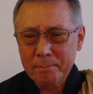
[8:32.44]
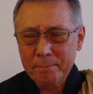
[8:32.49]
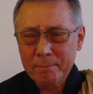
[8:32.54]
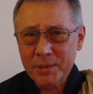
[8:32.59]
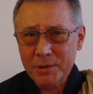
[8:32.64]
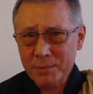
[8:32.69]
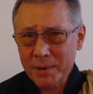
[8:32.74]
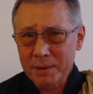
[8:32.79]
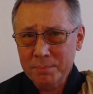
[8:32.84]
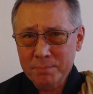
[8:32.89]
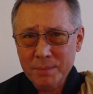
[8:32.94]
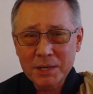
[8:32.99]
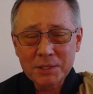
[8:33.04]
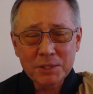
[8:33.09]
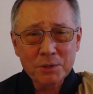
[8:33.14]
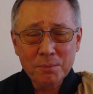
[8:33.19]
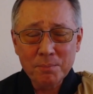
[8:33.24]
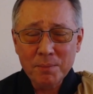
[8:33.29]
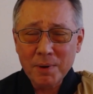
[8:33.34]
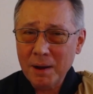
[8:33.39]
Great
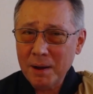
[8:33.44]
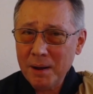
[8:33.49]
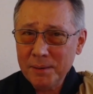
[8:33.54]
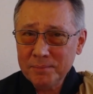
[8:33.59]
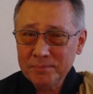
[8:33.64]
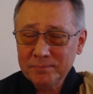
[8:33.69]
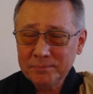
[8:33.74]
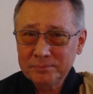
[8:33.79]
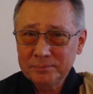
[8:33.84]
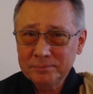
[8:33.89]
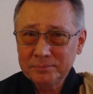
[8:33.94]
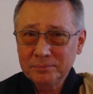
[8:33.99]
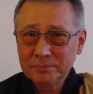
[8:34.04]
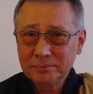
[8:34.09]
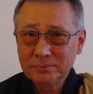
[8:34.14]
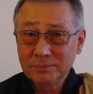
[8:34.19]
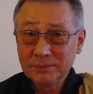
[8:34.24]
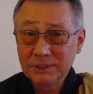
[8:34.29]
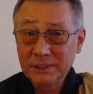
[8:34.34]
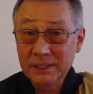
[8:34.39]
Master Ma?
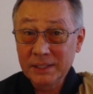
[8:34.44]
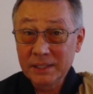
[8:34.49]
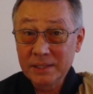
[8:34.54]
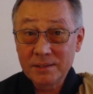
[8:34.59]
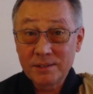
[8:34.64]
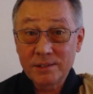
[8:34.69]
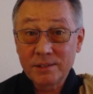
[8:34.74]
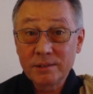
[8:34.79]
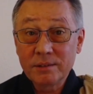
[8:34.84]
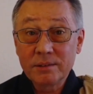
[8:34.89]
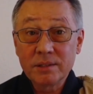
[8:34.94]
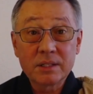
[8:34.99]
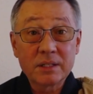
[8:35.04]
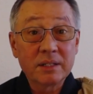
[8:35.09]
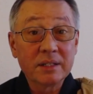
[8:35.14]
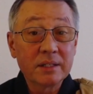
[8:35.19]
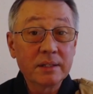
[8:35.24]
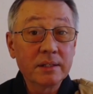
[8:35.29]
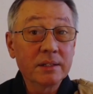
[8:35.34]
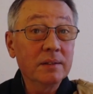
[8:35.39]
He is
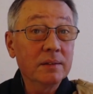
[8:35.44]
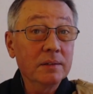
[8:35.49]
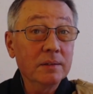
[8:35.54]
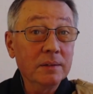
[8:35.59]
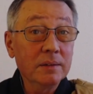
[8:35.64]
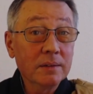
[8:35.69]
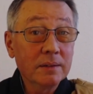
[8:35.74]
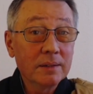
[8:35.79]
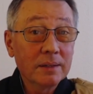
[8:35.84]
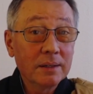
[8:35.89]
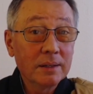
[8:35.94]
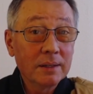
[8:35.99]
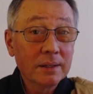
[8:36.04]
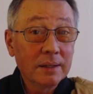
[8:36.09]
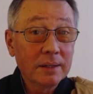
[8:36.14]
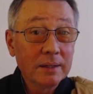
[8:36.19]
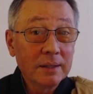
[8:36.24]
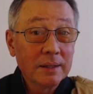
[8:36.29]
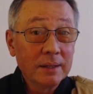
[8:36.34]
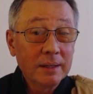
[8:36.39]
seriously ill,
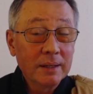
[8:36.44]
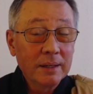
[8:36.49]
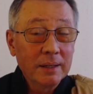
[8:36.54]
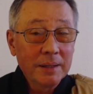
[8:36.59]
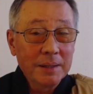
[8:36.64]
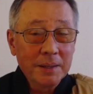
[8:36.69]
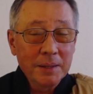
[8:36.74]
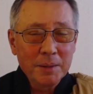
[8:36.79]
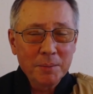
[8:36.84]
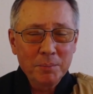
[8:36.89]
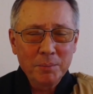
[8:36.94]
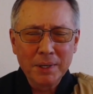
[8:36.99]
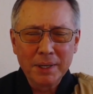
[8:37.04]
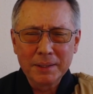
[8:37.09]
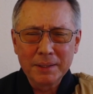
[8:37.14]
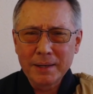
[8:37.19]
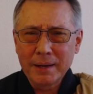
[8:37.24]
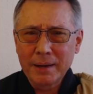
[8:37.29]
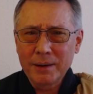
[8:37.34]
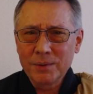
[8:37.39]
but
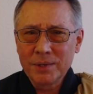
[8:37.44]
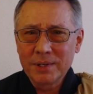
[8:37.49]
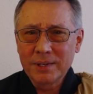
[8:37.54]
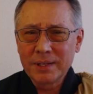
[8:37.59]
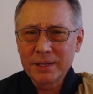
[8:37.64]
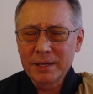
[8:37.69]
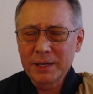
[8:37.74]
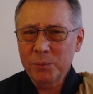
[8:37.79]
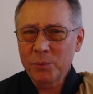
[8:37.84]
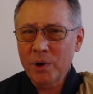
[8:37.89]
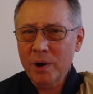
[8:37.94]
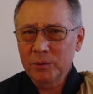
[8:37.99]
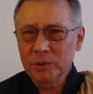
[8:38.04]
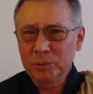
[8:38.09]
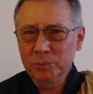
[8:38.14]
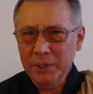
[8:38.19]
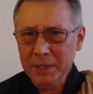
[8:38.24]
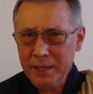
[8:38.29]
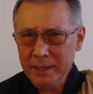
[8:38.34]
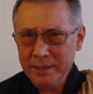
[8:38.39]
I would think
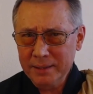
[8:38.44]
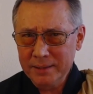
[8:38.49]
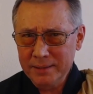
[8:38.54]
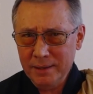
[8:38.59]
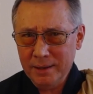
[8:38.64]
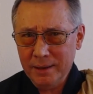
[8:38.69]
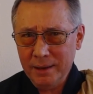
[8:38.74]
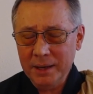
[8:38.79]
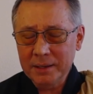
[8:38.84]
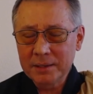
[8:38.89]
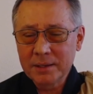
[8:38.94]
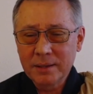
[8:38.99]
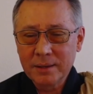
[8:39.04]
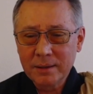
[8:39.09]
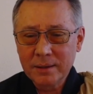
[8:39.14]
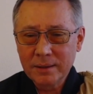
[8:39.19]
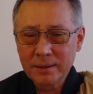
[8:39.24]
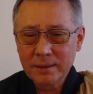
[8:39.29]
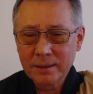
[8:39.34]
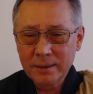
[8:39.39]
probably not.
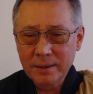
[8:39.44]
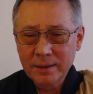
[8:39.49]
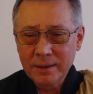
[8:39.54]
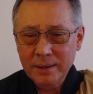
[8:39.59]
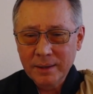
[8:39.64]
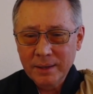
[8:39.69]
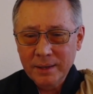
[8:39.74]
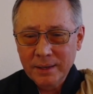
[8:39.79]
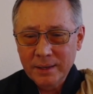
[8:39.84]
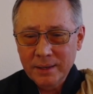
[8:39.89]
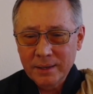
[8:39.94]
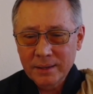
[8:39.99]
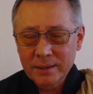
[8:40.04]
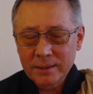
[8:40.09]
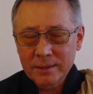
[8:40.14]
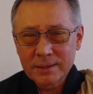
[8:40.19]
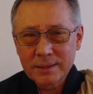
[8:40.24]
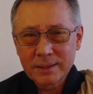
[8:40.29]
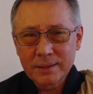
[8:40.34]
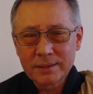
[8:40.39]
You
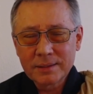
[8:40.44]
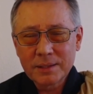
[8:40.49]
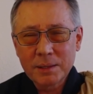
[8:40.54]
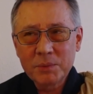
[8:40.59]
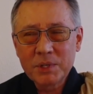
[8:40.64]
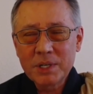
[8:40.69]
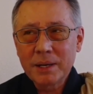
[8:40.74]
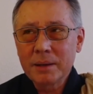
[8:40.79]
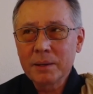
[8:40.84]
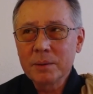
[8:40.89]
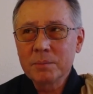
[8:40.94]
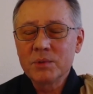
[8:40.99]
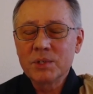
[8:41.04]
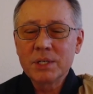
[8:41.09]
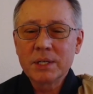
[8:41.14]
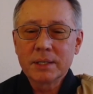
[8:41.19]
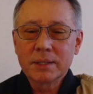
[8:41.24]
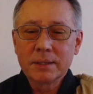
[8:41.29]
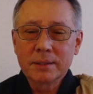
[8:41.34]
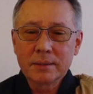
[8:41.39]
see, sometimes
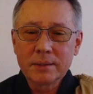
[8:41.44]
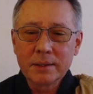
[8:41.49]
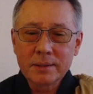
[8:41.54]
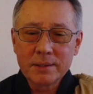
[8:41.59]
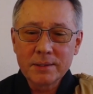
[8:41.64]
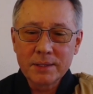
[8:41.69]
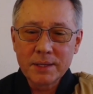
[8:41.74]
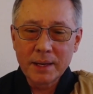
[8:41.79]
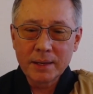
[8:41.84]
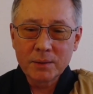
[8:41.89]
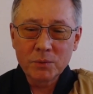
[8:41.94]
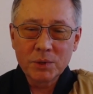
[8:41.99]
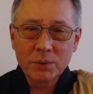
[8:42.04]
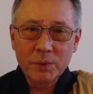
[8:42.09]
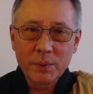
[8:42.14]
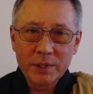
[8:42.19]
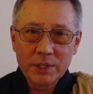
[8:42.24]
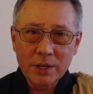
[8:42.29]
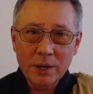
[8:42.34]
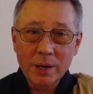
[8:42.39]
in Zen, when
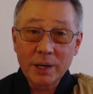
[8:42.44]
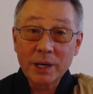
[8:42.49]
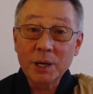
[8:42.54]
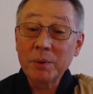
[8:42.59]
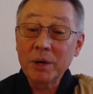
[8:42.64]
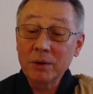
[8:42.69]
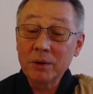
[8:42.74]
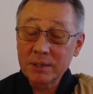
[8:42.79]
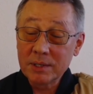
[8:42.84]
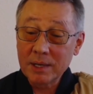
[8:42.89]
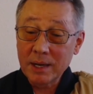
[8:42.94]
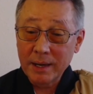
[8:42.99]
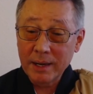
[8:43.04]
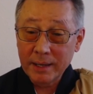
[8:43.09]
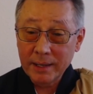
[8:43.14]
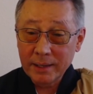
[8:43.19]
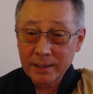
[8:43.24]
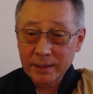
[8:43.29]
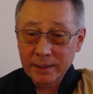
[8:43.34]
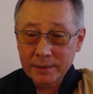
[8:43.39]
we talk about
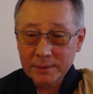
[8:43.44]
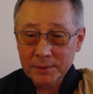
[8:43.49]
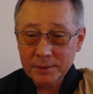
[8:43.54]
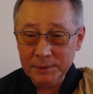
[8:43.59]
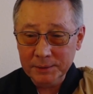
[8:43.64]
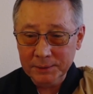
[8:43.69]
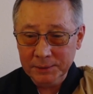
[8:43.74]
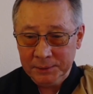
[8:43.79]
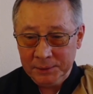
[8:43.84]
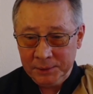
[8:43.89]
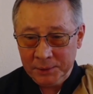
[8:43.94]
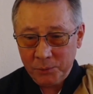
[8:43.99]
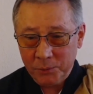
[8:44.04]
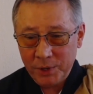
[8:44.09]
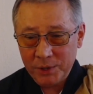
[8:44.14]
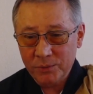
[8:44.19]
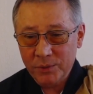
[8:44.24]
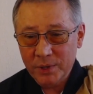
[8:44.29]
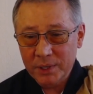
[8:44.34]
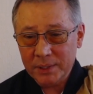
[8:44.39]
dying, we
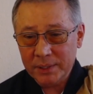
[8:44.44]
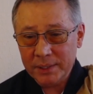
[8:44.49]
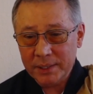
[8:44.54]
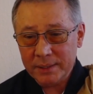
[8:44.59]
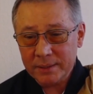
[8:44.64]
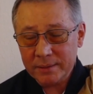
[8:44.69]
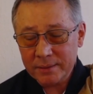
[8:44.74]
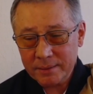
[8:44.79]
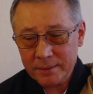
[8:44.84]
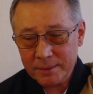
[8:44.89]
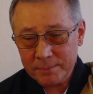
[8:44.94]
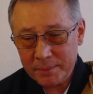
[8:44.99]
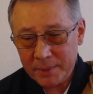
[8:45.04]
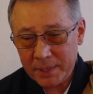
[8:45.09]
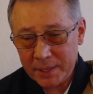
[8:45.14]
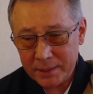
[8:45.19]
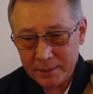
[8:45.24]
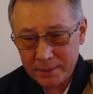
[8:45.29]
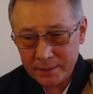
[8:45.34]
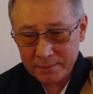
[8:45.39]
really
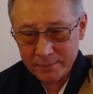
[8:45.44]
mean